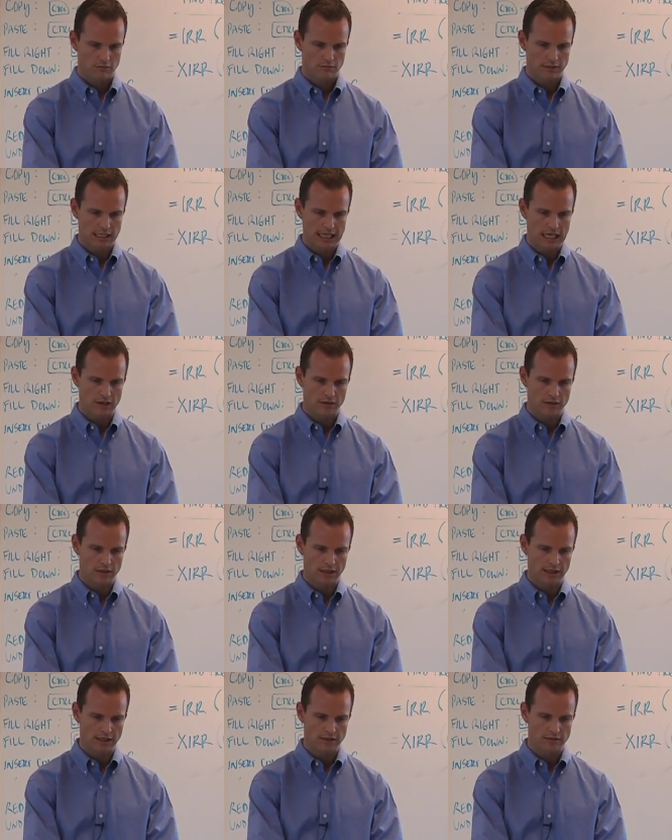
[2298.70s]

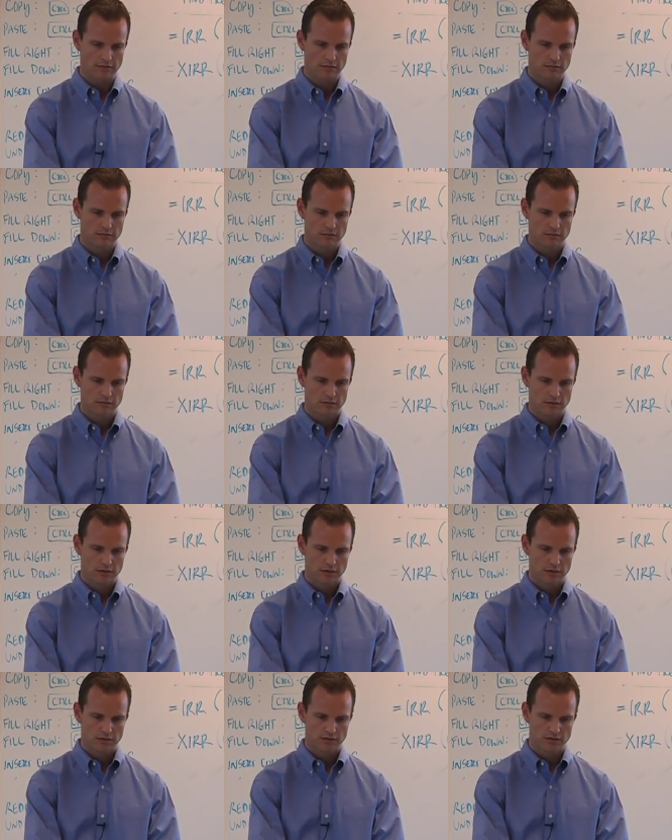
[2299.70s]
recalculate it,
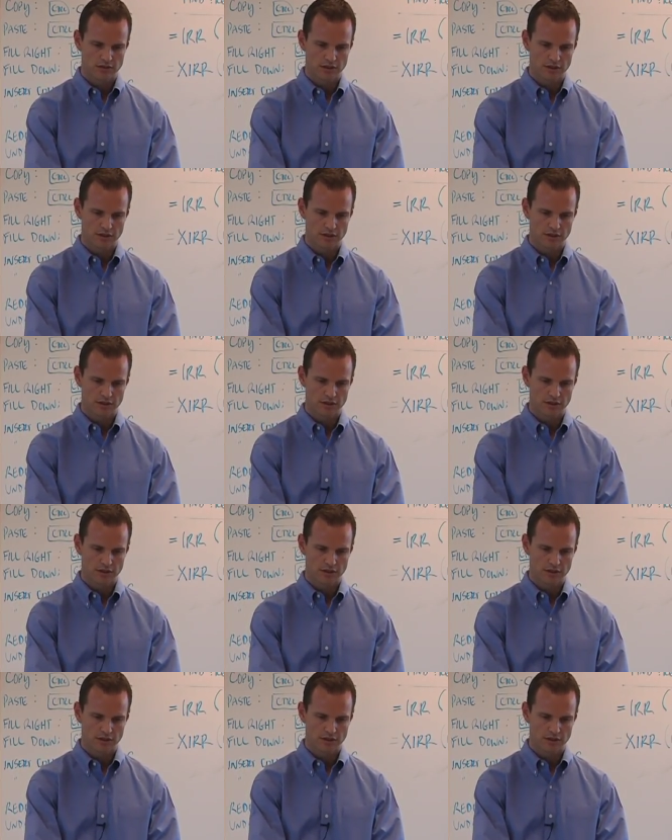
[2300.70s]
you'll see